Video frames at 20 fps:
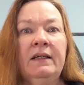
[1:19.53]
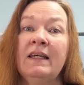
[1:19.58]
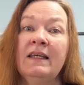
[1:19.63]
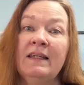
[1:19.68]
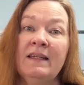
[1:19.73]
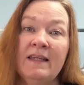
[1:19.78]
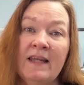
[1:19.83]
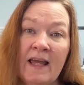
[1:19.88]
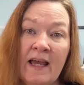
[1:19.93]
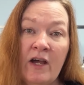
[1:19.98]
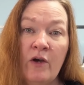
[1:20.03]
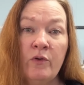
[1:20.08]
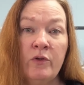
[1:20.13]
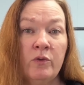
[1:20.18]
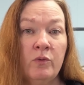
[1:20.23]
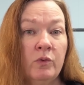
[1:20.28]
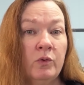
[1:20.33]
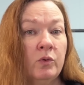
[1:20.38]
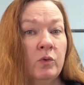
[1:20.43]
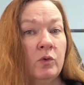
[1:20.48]
Now
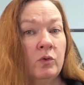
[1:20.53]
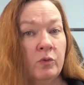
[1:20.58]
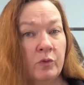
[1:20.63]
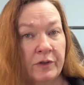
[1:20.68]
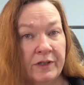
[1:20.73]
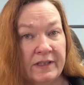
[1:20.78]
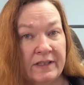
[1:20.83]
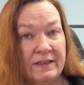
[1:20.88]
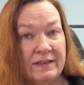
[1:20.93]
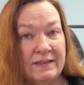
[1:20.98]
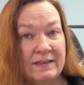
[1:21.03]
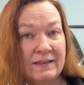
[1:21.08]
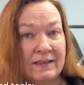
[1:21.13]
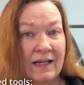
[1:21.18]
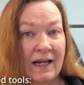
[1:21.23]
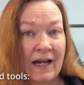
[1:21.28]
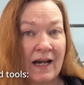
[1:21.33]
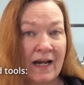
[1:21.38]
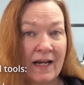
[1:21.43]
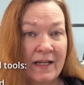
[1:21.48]
the rule reads,
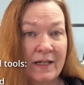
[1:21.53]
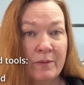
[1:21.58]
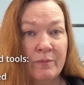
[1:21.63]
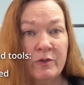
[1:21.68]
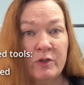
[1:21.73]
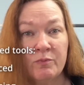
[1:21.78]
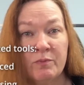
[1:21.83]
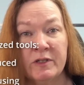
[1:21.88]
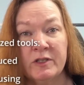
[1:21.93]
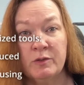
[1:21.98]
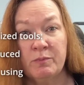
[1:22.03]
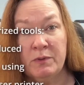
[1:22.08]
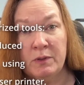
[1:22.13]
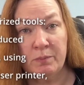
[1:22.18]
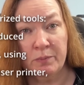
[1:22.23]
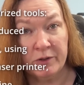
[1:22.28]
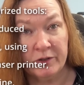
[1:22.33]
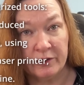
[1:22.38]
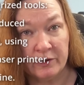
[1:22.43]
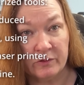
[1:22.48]
items must be
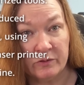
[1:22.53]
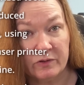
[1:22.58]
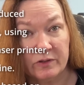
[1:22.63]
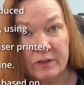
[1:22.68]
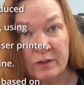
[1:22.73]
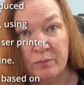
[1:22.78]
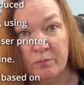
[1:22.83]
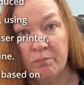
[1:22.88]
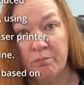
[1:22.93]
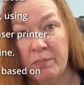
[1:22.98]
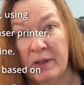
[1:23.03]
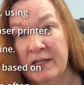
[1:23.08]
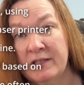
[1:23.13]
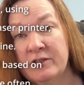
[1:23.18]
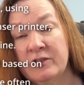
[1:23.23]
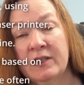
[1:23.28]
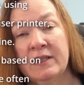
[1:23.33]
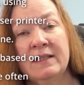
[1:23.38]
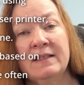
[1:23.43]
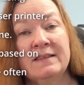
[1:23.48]
produced
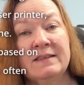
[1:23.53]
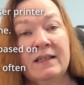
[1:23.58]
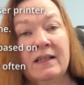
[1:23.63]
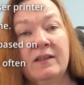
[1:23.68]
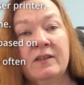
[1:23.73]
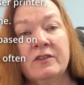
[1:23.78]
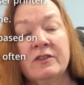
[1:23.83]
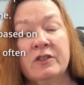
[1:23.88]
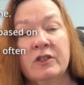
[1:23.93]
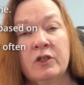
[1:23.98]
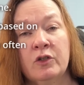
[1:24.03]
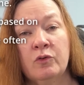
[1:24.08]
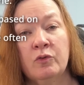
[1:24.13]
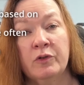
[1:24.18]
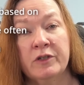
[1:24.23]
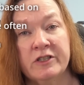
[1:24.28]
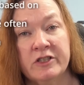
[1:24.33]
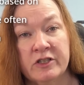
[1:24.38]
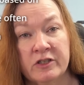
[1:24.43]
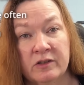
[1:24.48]
based on a seller's
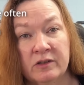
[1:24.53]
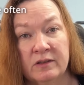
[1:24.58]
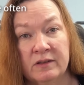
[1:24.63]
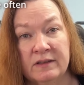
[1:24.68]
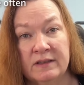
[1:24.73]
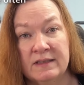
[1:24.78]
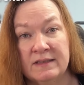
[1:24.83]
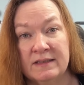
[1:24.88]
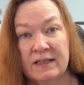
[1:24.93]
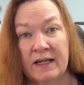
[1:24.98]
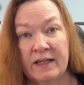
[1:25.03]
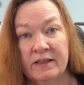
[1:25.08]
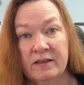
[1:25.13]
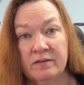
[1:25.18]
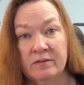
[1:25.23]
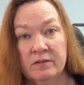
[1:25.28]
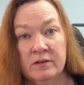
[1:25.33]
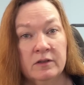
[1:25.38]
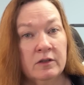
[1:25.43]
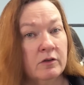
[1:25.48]
original design.
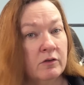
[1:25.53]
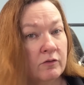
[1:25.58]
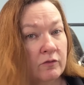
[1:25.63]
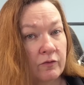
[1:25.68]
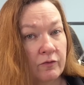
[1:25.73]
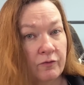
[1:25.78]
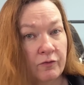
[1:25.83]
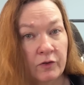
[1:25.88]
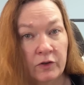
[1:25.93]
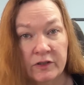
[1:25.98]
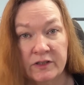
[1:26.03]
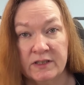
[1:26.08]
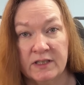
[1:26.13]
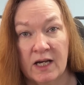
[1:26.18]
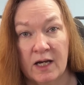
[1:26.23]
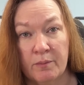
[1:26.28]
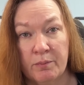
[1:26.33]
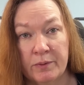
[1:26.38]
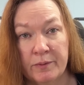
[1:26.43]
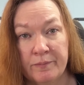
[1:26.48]
Full
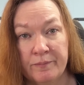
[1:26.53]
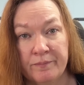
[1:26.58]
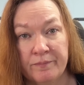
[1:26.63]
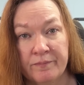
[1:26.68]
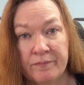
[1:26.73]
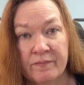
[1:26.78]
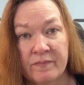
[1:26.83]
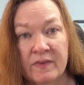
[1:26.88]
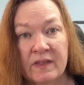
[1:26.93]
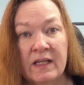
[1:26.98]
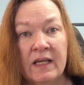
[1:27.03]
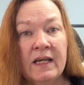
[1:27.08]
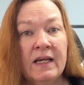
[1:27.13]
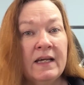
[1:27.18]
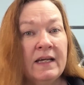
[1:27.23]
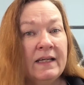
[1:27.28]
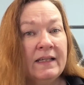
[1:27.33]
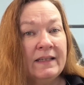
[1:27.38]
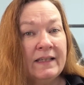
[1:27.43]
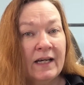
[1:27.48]
stop.
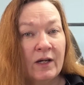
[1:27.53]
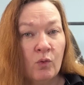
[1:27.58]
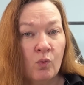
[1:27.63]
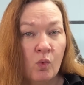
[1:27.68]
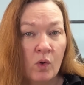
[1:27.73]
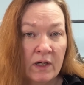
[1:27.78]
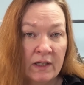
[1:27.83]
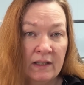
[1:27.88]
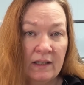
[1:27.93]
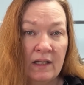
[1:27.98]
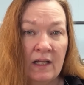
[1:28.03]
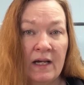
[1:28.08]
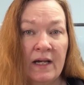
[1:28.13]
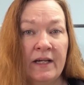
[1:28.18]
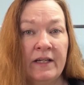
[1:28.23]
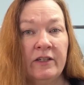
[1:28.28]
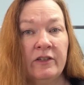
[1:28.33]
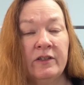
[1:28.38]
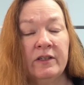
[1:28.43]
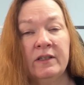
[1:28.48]
That one
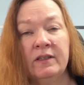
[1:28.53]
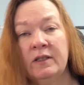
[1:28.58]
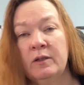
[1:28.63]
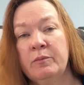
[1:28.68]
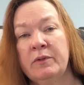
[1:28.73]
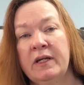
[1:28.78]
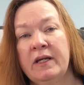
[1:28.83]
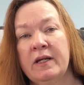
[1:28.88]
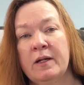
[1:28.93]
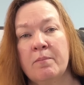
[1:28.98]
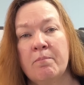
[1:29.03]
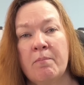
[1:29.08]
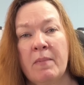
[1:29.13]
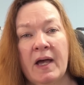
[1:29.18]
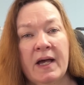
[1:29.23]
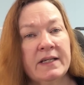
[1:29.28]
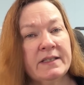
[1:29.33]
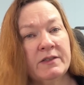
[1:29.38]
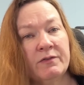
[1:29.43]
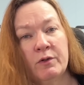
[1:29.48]
line could eliminate a
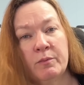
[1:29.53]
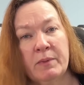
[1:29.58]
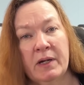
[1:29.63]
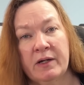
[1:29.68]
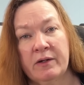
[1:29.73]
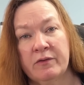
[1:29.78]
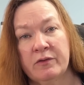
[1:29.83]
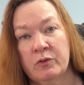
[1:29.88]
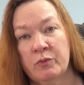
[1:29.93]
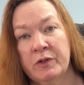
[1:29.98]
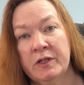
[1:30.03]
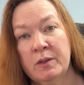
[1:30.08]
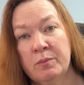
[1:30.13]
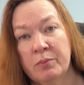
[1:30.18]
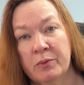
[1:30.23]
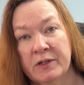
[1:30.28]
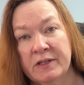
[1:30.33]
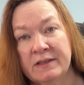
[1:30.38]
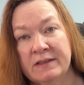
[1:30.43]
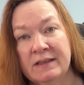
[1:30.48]
massive amount of 3D
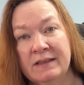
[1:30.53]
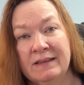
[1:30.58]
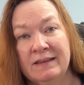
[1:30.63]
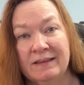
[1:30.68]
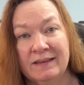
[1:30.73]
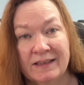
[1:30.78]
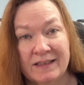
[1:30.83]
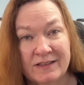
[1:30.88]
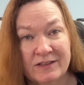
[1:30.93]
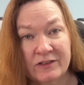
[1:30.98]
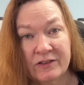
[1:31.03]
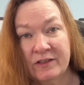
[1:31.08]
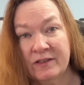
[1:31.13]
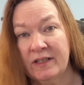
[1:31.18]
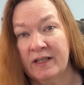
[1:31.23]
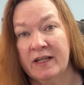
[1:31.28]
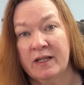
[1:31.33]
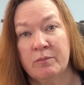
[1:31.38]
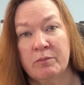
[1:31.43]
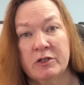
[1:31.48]
printed, lasered,
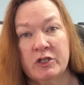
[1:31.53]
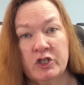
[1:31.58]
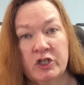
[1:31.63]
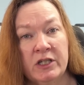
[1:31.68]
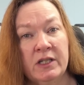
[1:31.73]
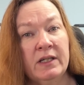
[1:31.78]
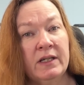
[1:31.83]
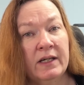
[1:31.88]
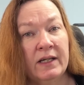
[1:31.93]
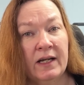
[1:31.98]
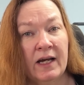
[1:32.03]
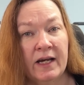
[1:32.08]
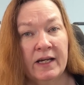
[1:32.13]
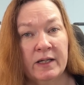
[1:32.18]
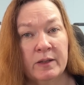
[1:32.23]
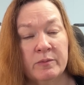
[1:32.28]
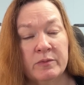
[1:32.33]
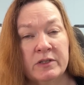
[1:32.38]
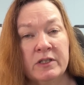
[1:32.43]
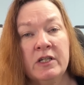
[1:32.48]
and machine cut
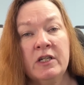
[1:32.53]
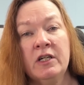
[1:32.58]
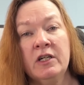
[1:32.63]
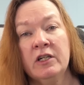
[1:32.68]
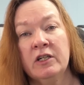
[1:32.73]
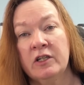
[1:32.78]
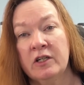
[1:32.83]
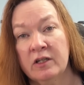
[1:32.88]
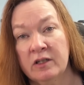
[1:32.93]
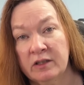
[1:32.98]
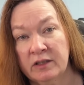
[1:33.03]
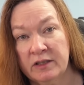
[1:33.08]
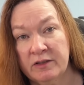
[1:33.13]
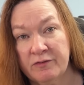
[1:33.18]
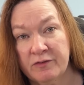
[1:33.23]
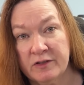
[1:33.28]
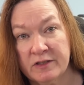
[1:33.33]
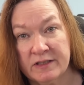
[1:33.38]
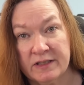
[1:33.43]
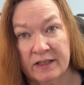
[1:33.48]
items currently
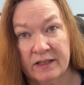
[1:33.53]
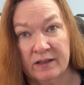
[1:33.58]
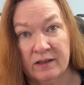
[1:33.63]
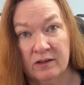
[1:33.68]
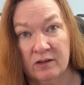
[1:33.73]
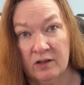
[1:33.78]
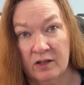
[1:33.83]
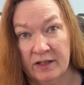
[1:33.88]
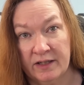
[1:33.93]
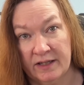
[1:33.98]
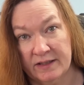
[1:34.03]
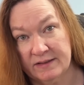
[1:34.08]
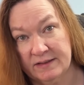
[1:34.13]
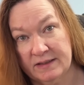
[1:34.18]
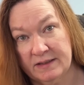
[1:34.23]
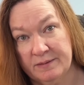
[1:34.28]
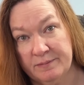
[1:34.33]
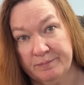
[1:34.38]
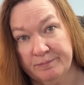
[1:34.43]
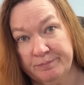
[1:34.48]
for sale on Etsy.